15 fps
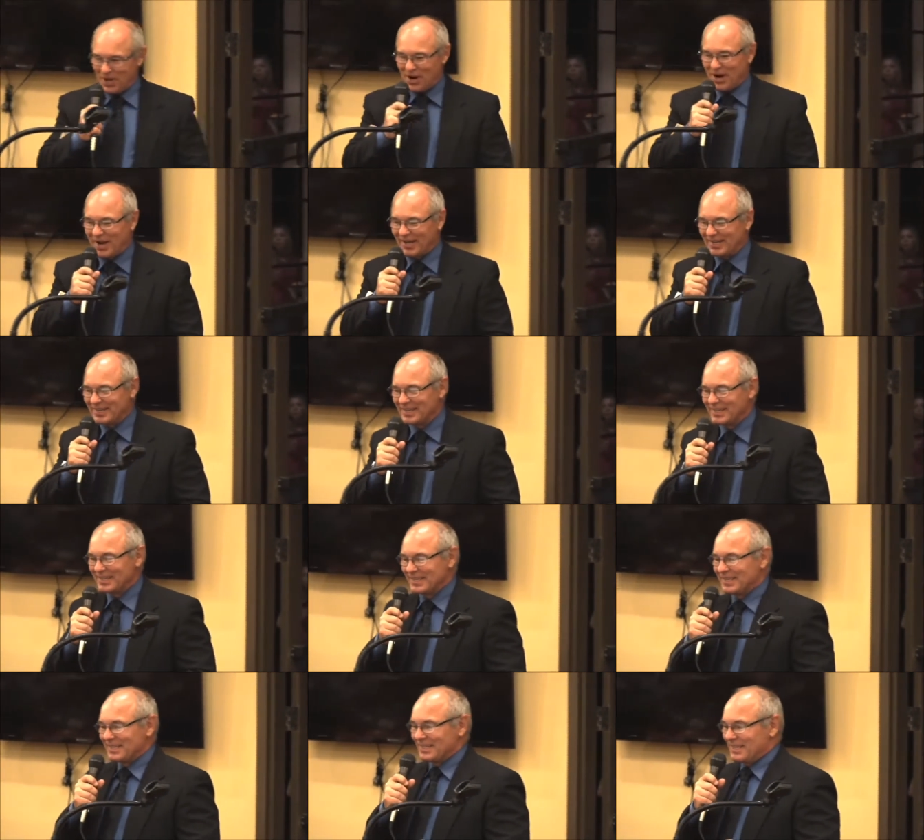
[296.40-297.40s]
All right.
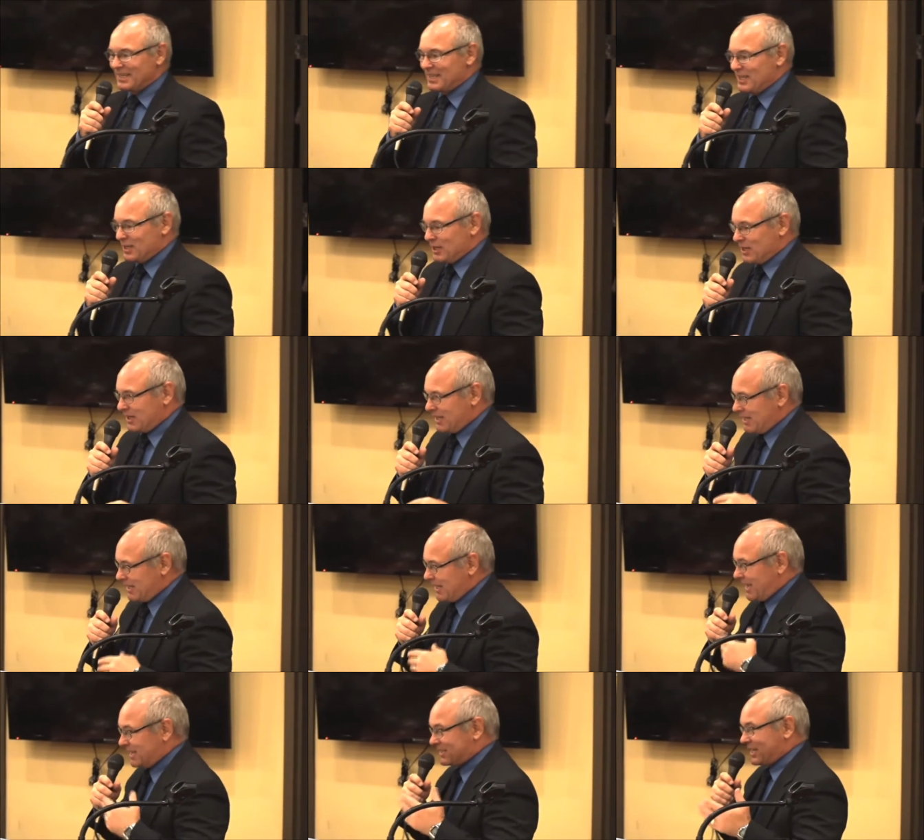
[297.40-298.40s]

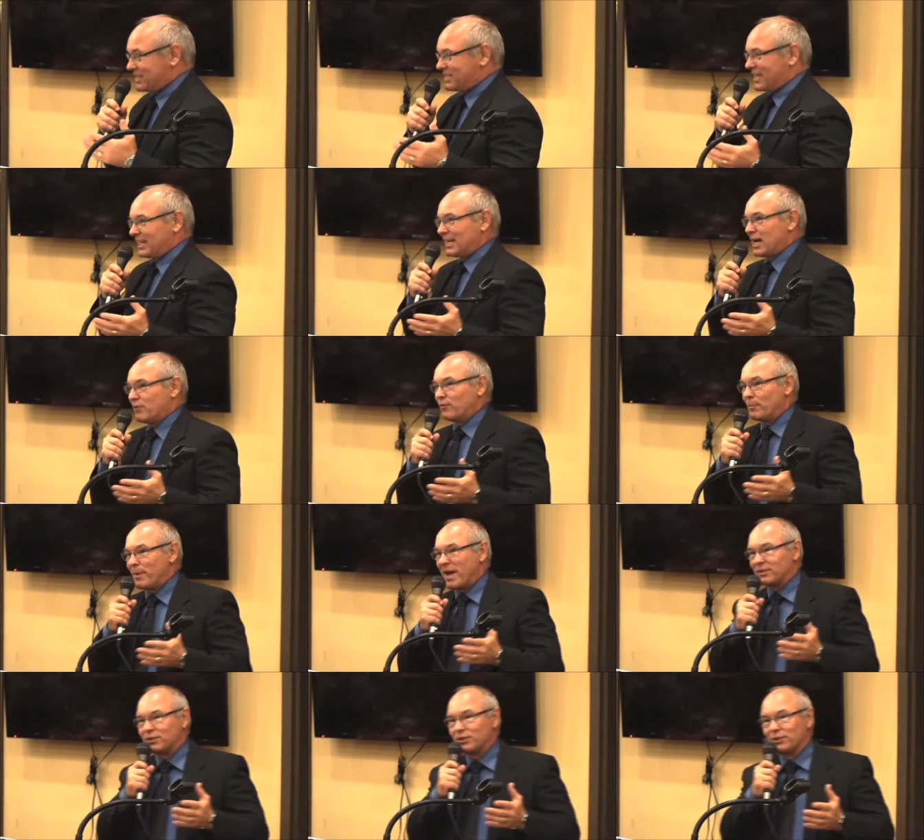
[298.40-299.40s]
As I said, I have a
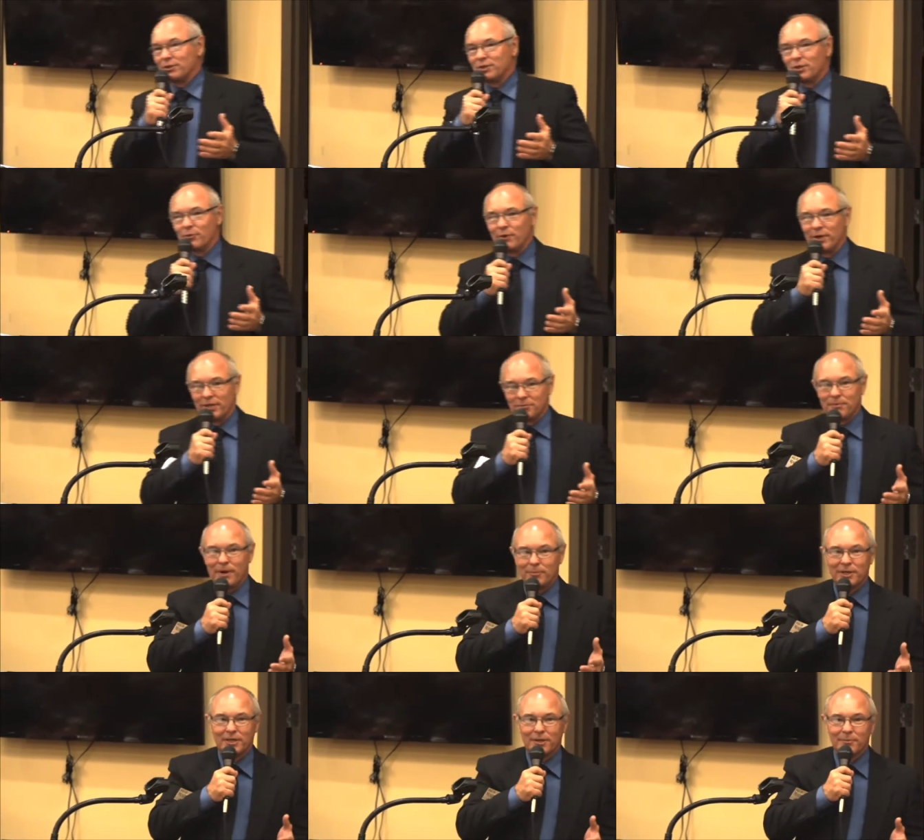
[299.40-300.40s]
bachelor's degree in
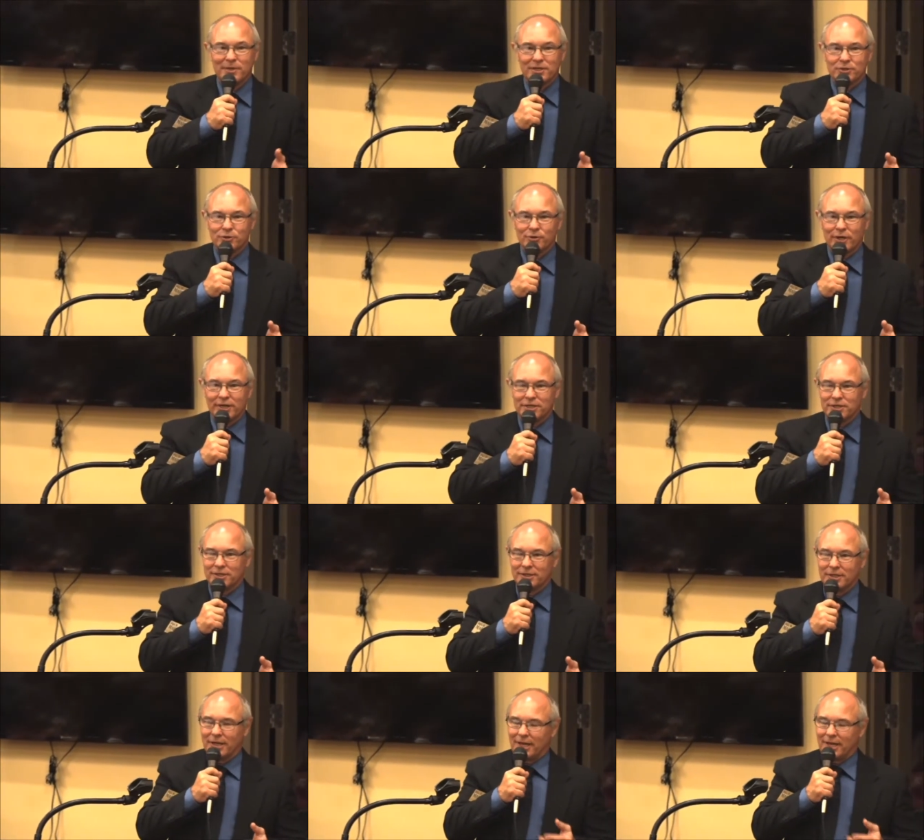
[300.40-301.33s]
public administration.